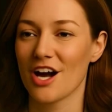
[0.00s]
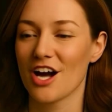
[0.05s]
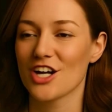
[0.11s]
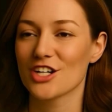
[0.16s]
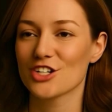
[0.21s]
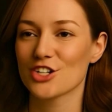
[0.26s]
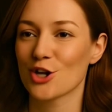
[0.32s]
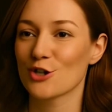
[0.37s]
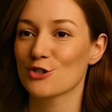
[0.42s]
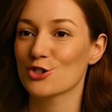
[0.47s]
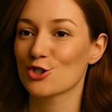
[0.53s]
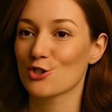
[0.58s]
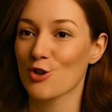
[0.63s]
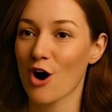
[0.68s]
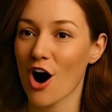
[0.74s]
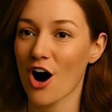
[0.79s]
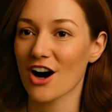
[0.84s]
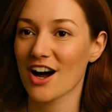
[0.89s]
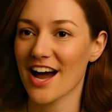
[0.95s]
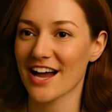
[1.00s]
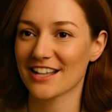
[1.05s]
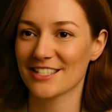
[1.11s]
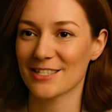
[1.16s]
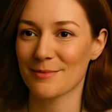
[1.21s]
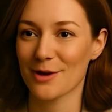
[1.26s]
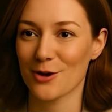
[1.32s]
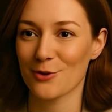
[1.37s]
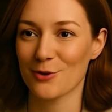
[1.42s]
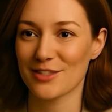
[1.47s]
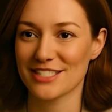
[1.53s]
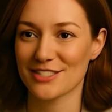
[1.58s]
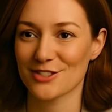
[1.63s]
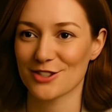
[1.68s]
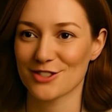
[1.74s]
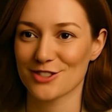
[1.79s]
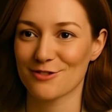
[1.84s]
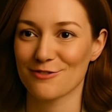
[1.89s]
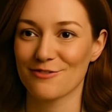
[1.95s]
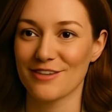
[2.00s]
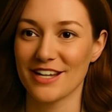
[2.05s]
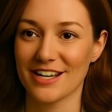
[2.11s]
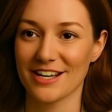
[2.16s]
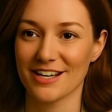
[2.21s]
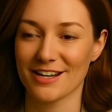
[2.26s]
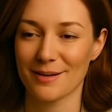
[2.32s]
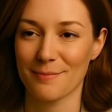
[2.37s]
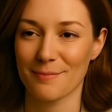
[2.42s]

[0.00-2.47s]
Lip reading: So strong academic research feeding the